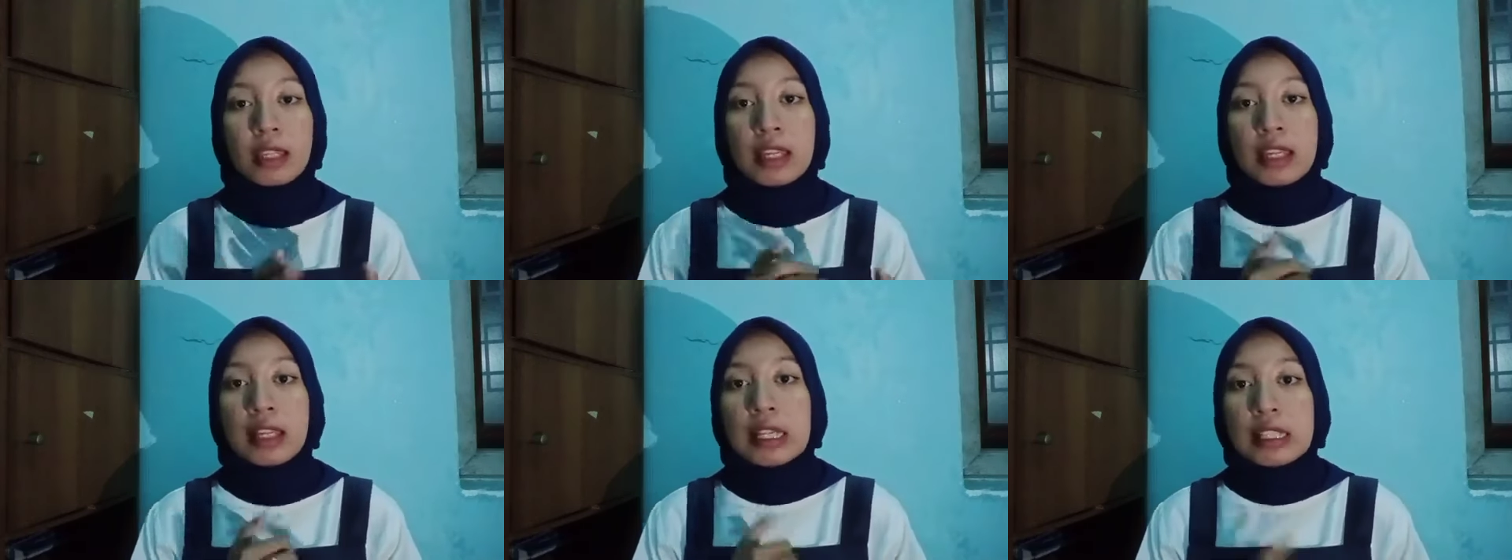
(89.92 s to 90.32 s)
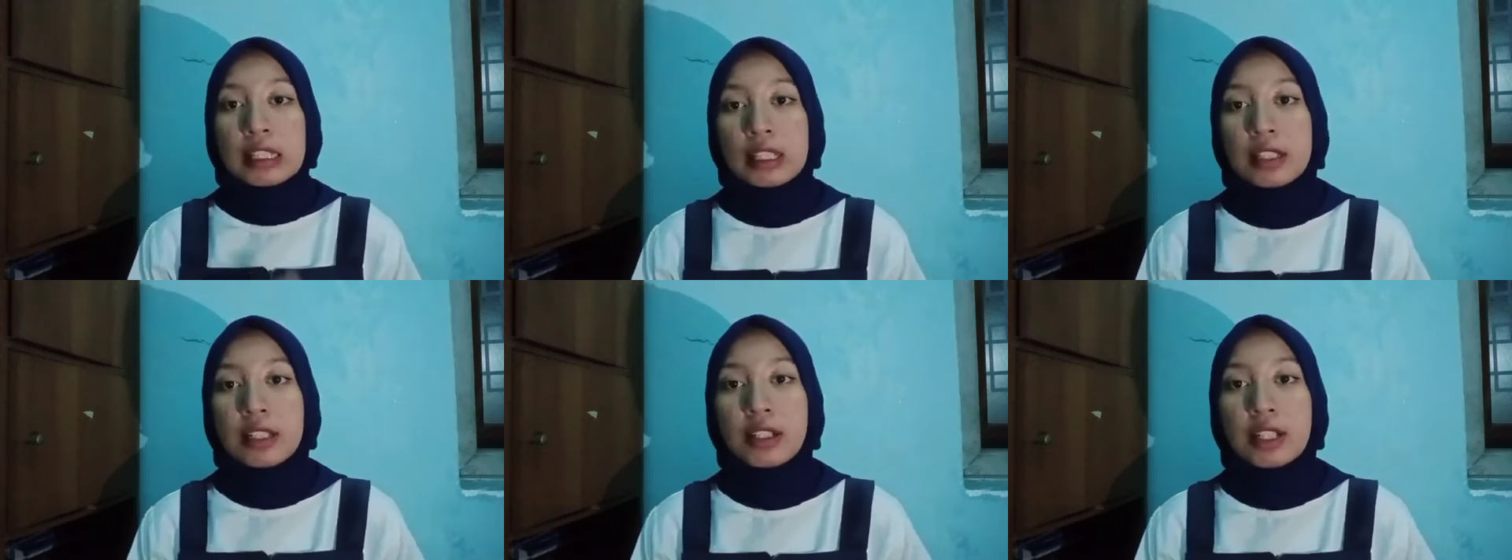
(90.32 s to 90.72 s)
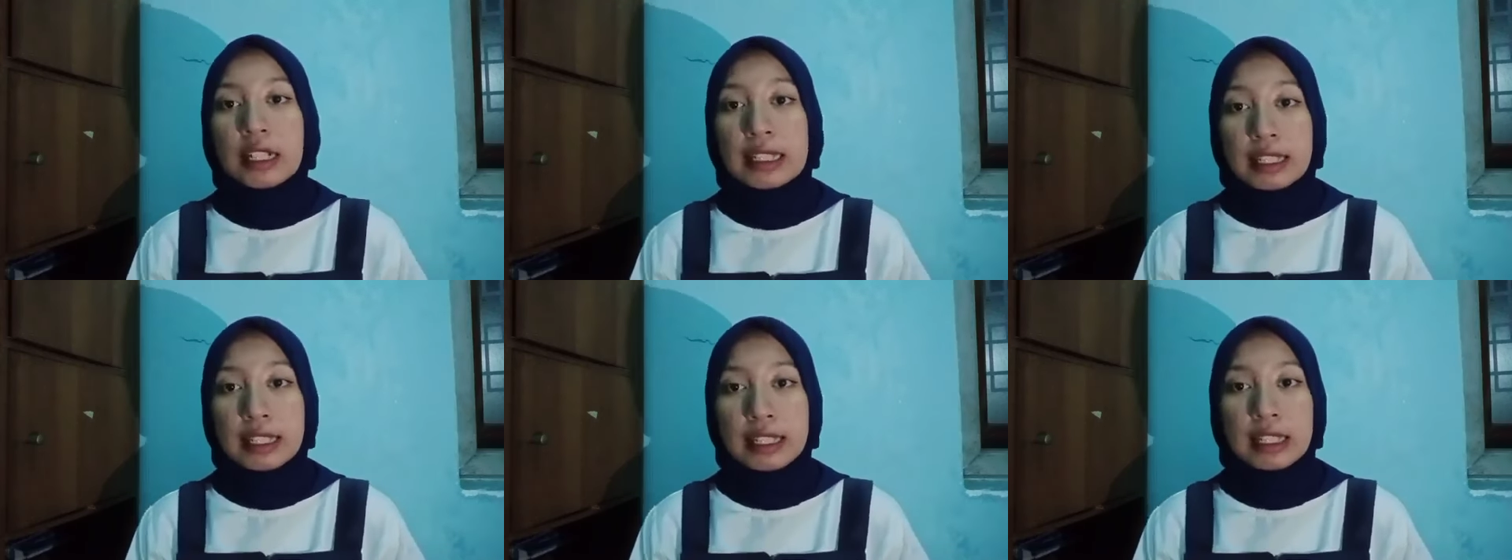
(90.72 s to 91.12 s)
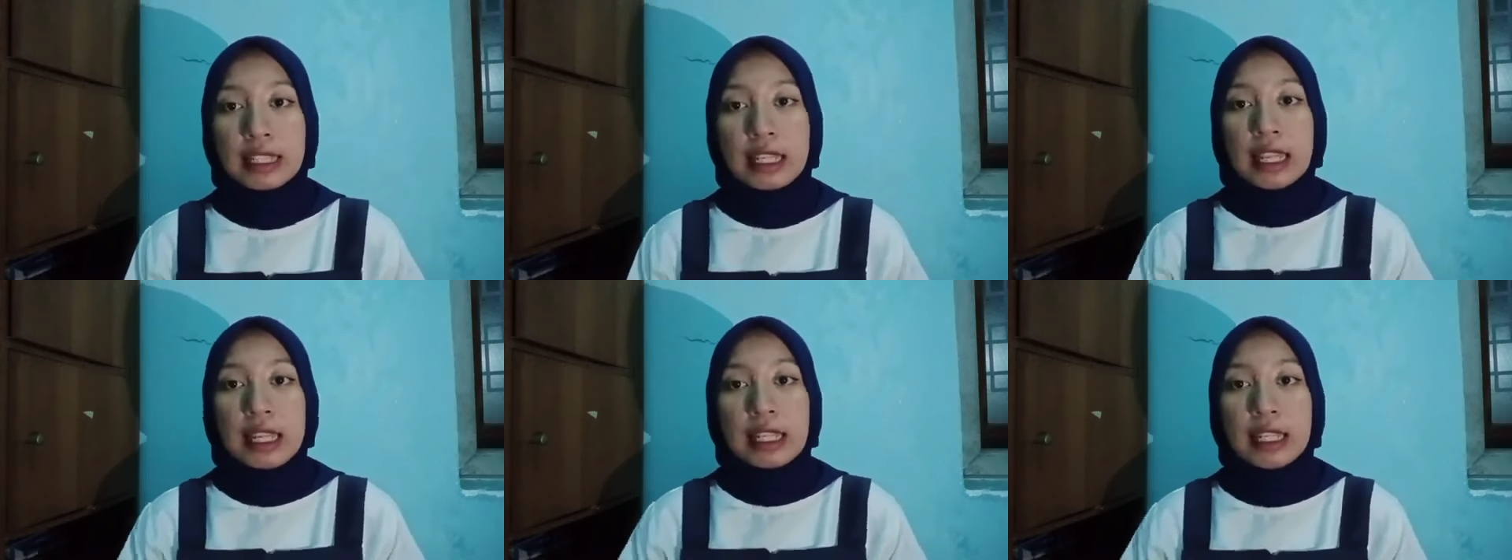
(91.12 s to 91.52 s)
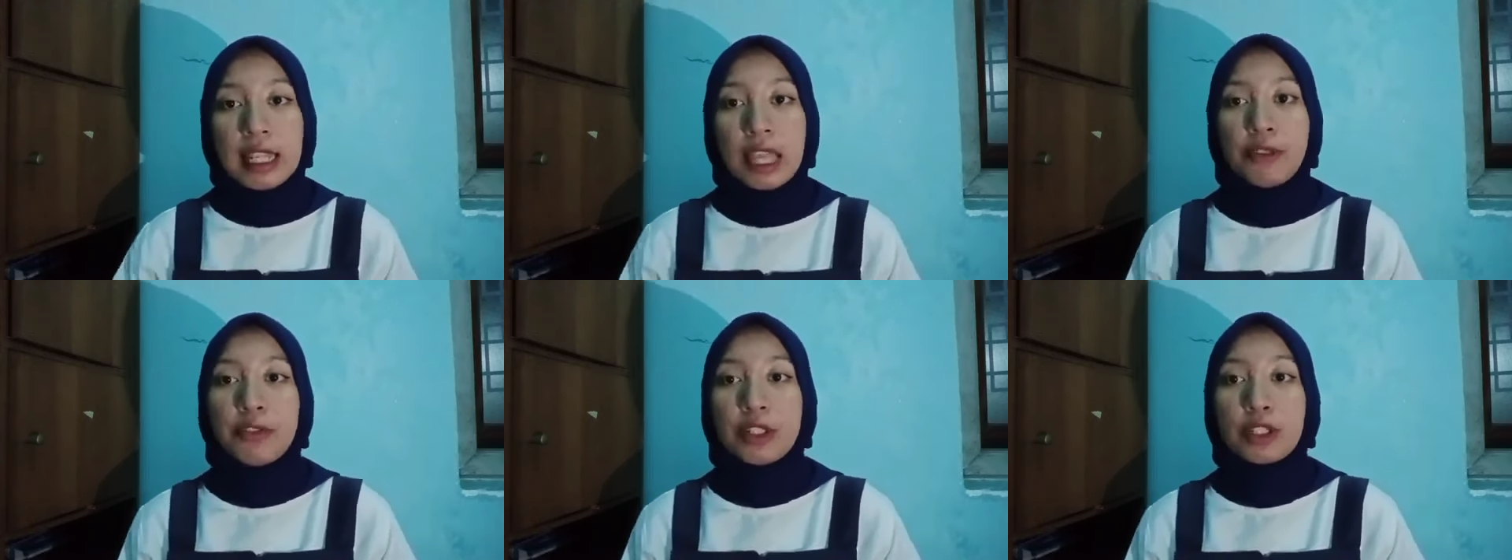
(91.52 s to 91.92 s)
Generally, life
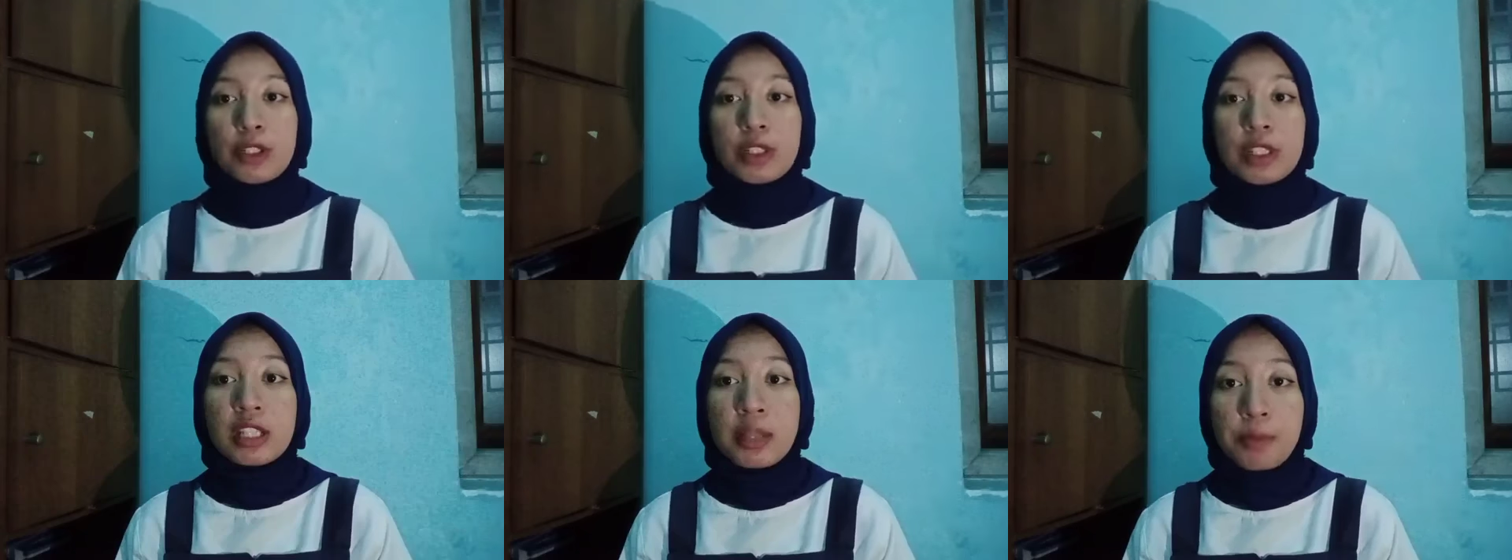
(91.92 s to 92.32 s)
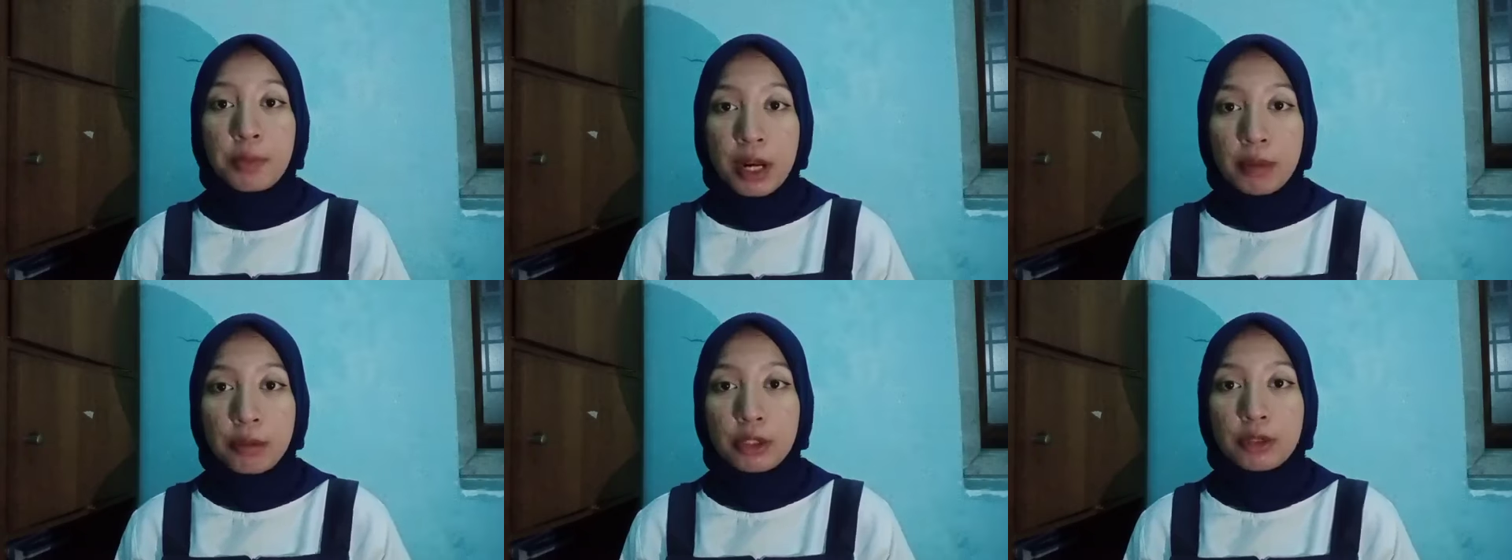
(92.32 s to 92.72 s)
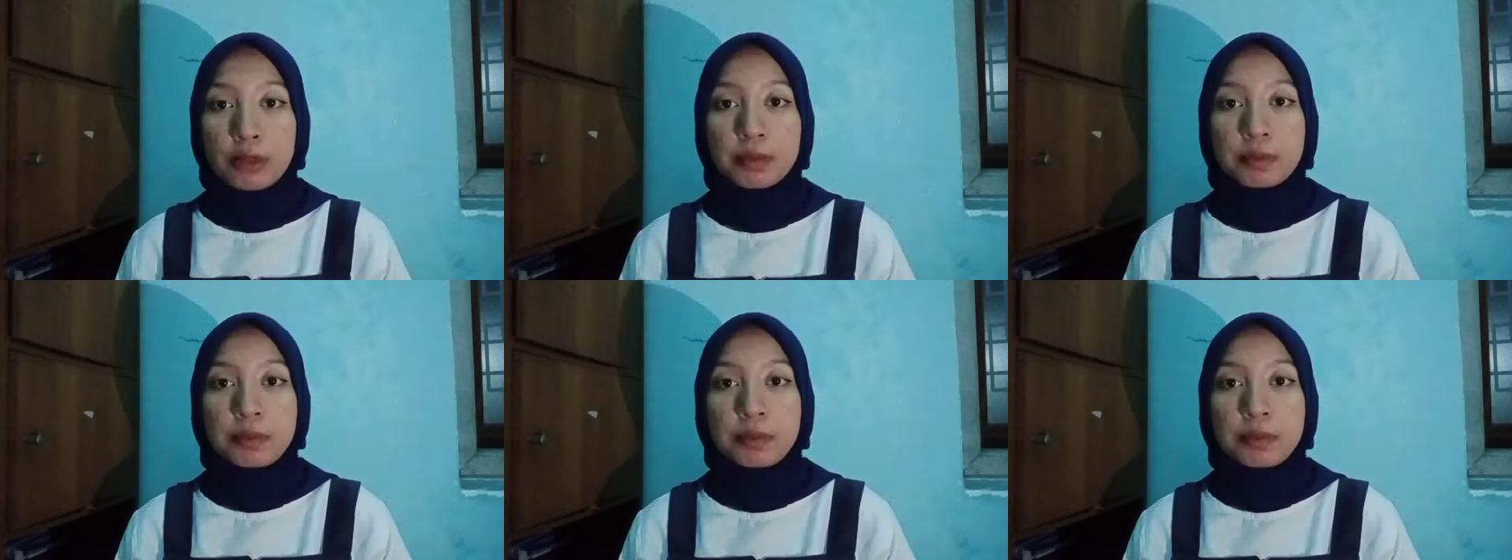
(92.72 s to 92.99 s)
insurance premium